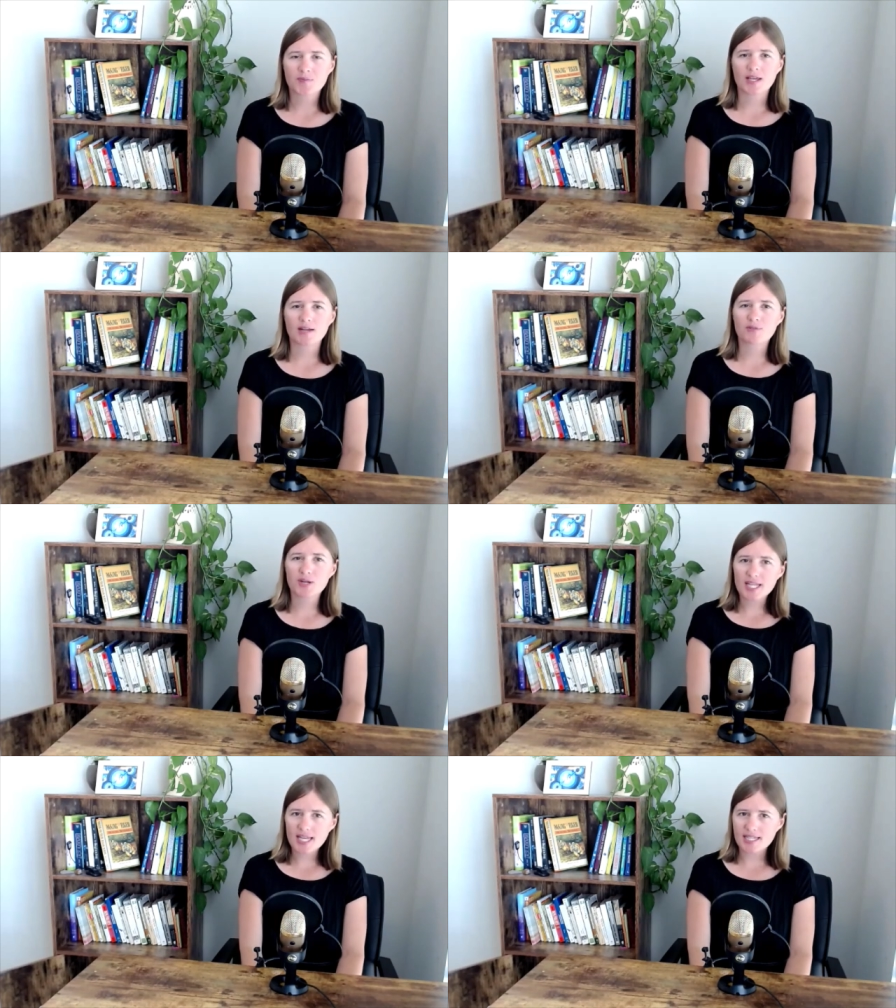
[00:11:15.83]
It
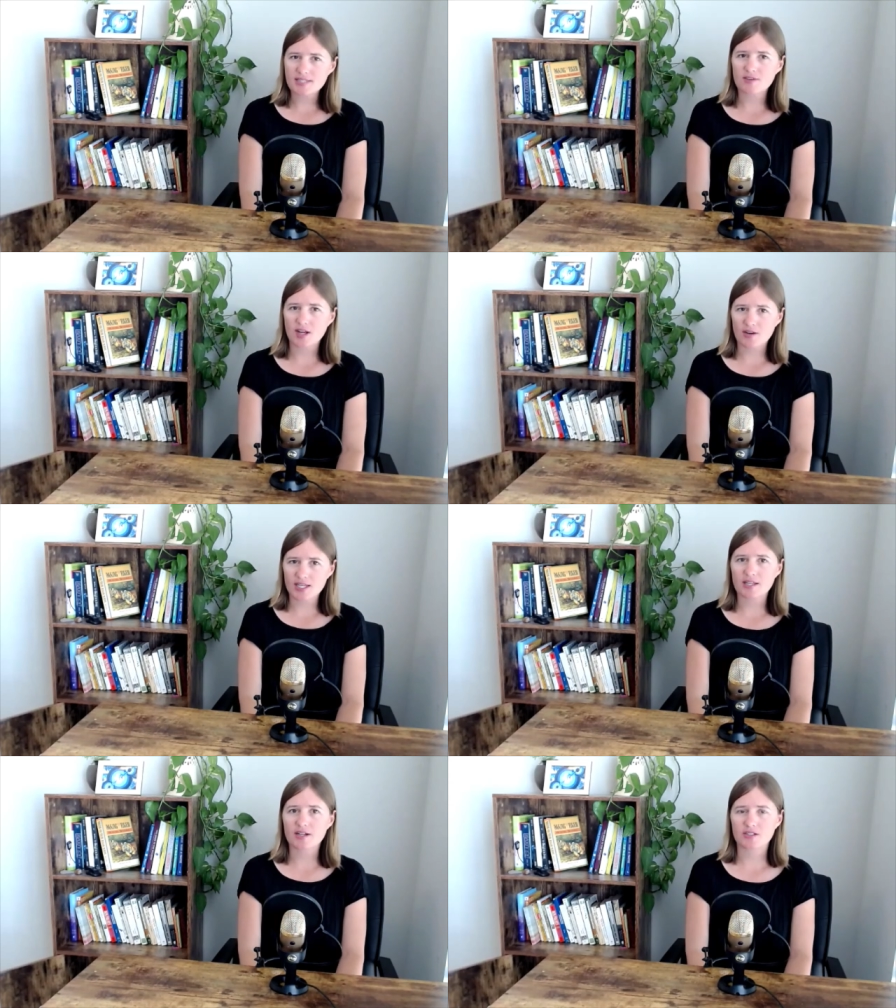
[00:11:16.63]
really has very
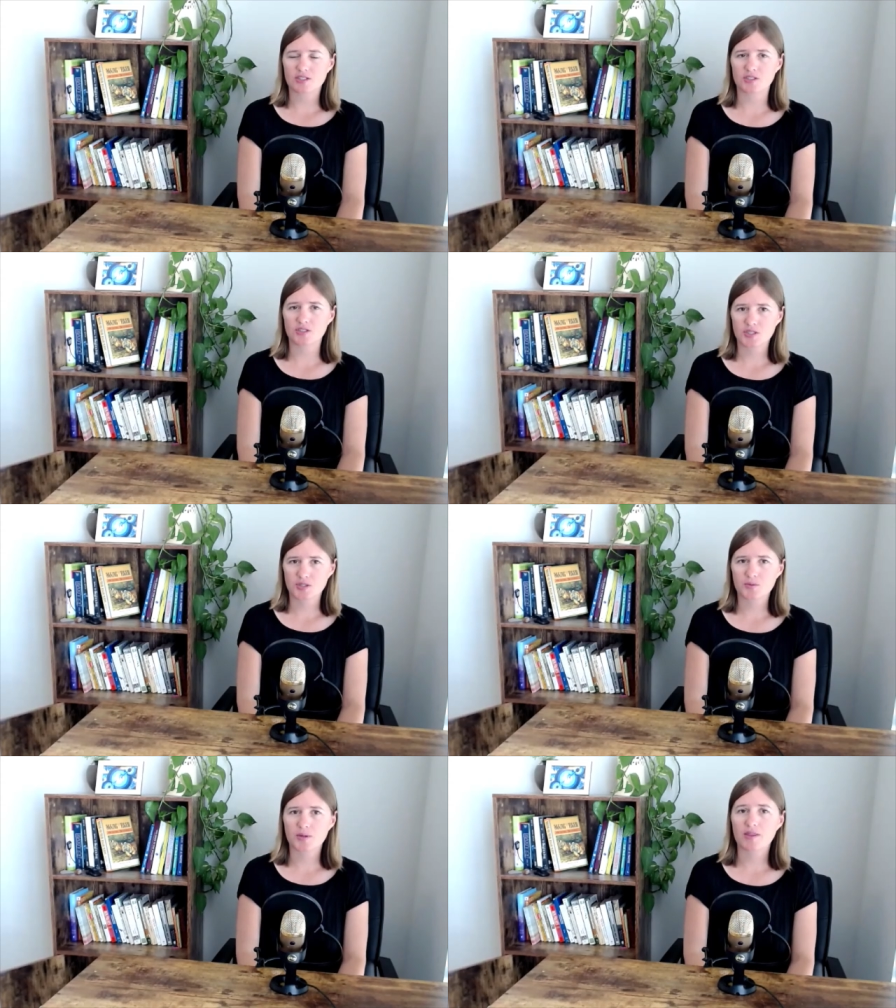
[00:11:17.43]
little to
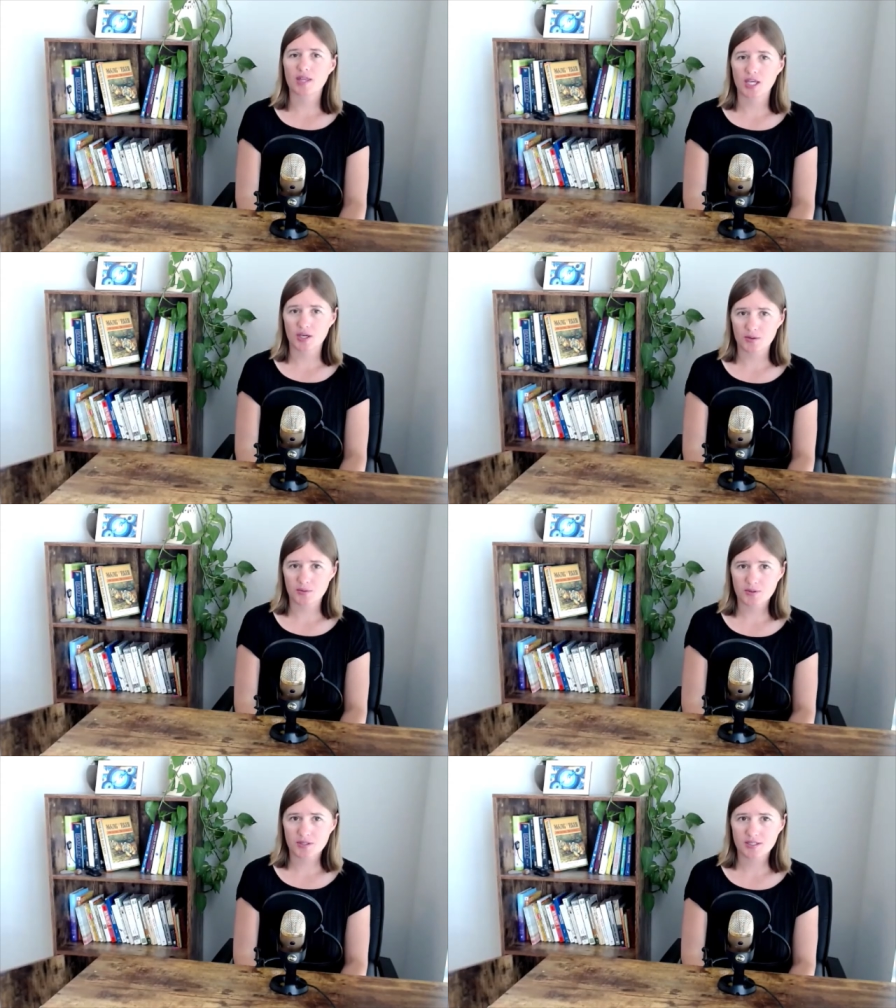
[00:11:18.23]
do with you,
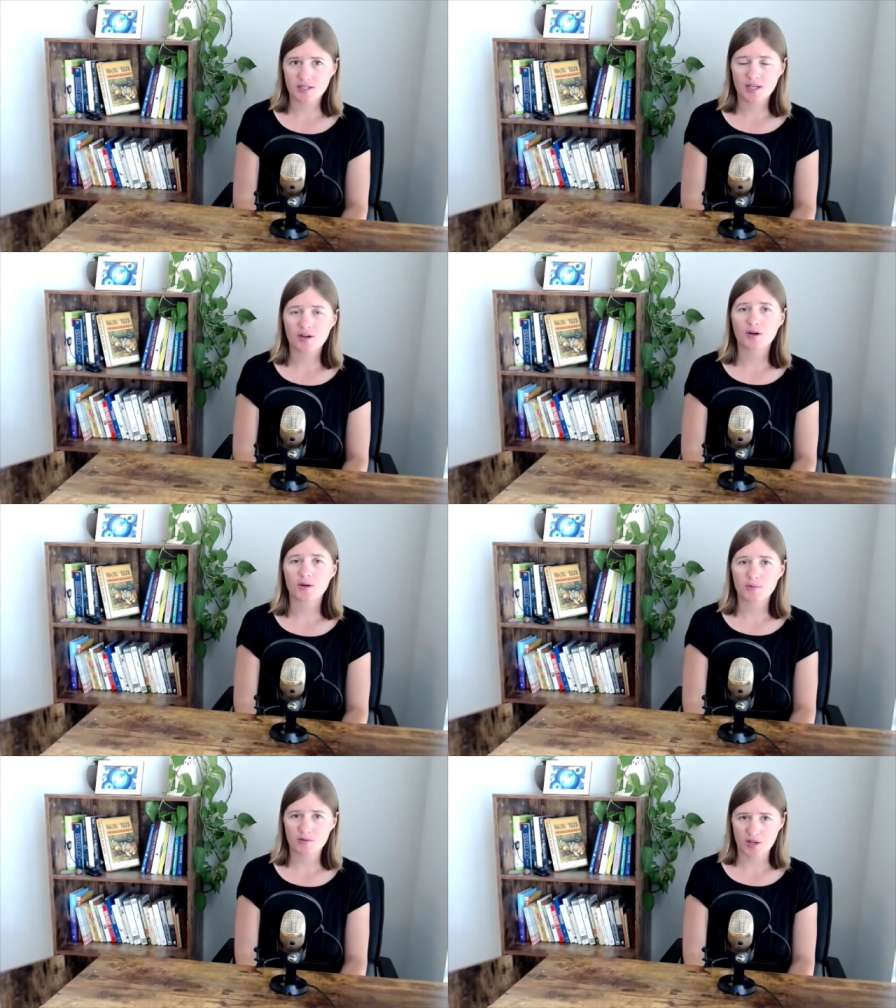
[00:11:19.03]
her
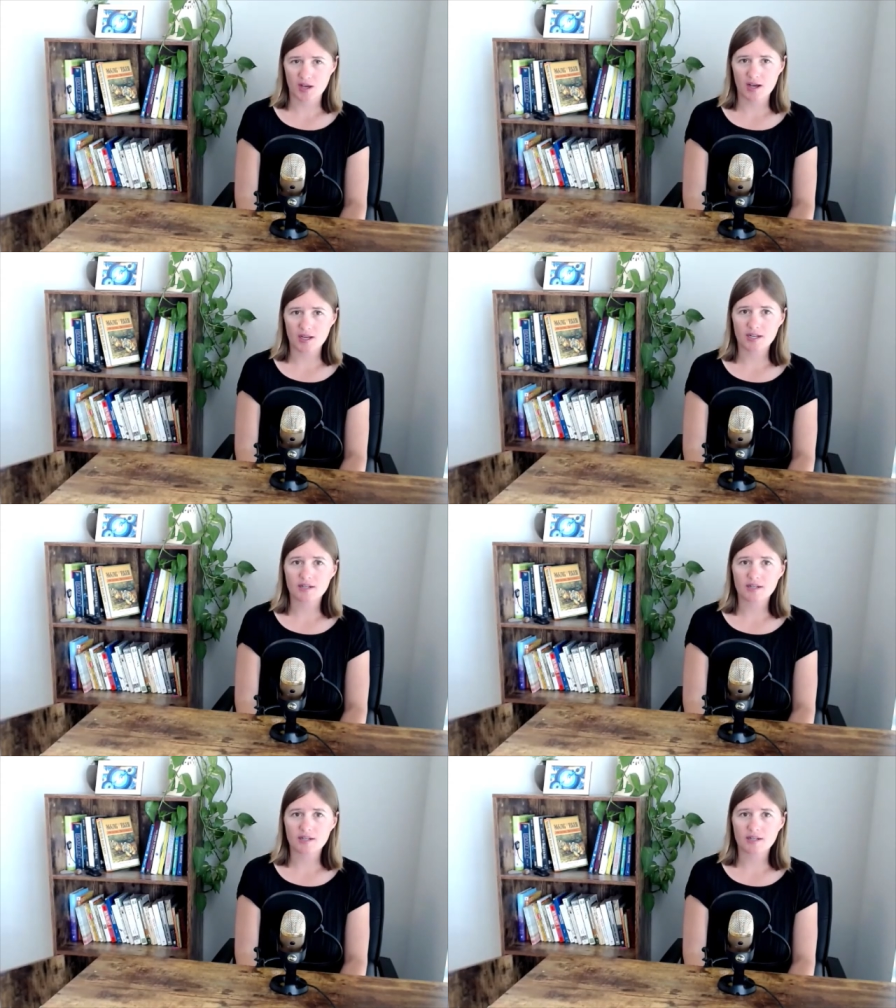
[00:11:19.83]
moving on.